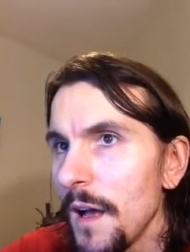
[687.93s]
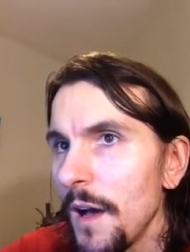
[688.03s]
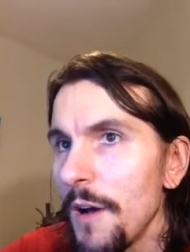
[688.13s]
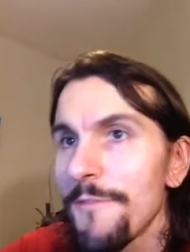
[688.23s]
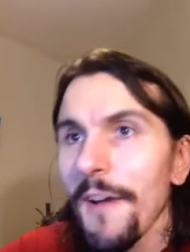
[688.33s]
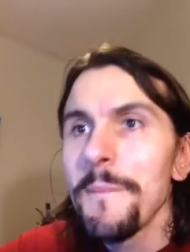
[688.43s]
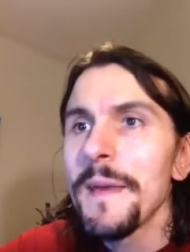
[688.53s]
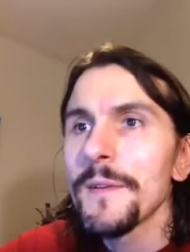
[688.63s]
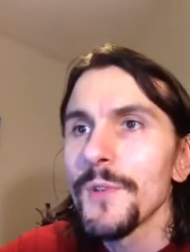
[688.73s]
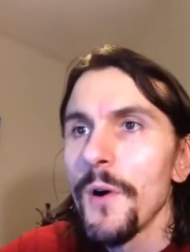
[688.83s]
Uh,
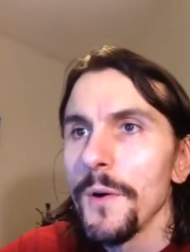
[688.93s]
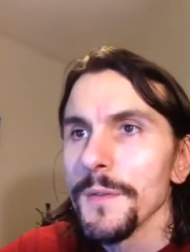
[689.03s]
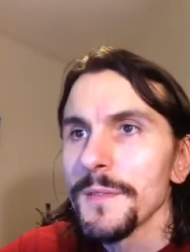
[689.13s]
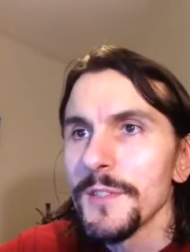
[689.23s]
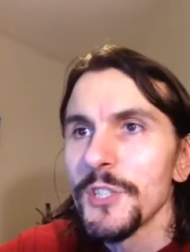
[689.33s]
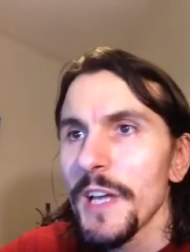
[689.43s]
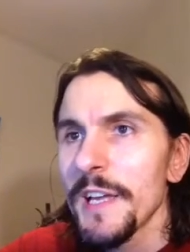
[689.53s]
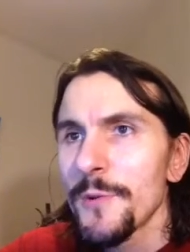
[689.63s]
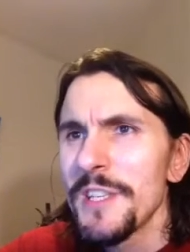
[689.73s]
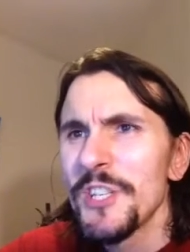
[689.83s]
frémir de honte, to
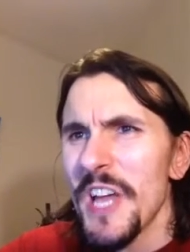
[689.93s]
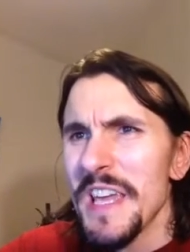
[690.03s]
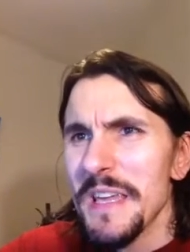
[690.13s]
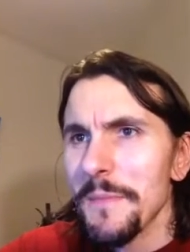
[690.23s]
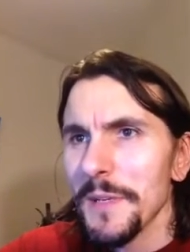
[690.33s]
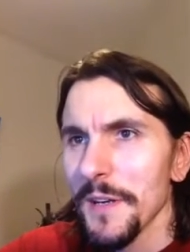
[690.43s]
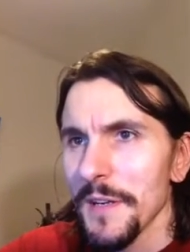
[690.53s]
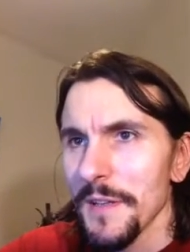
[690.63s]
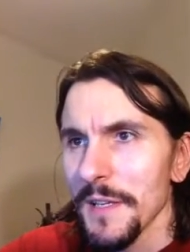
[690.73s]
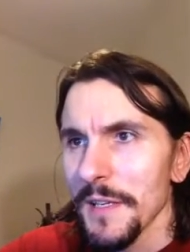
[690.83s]
shake with shame,
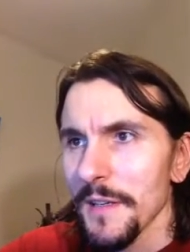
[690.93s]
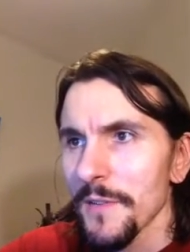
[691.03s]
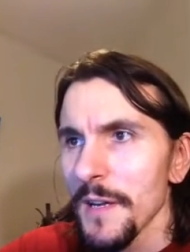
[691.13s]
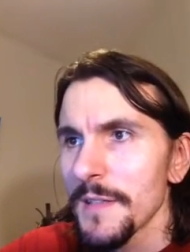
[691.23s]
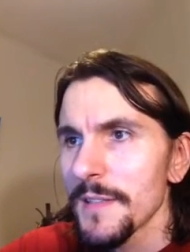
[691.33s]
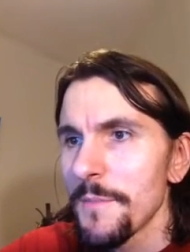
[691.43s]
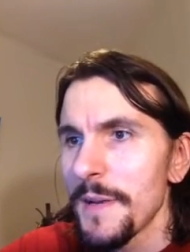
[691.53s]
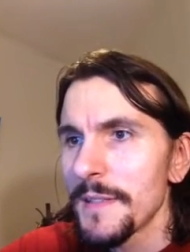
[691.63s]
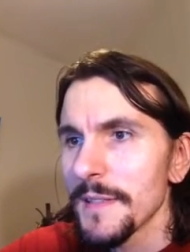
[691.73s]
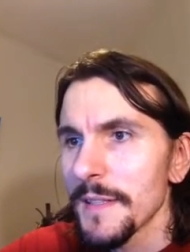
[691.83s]
kind of thing. All right. So
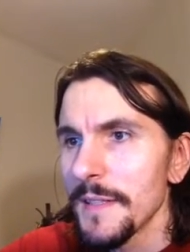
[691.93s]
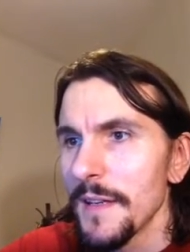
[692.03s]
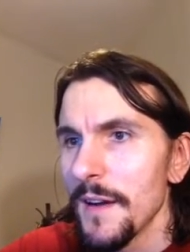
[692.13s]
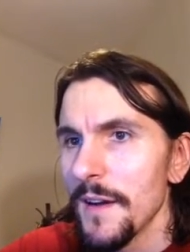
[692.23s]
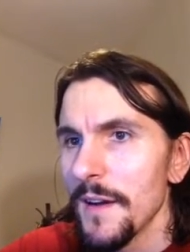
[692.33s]
basically,